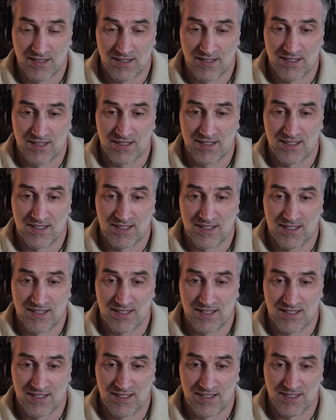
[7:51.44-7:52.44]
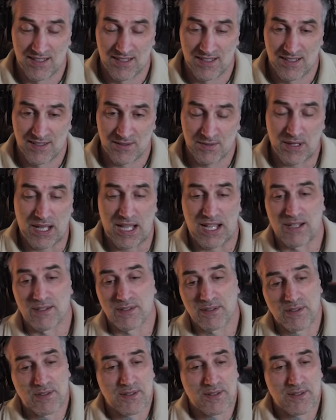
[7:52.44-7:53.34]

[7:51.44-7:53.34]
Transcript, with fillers: Let's you. go. All right.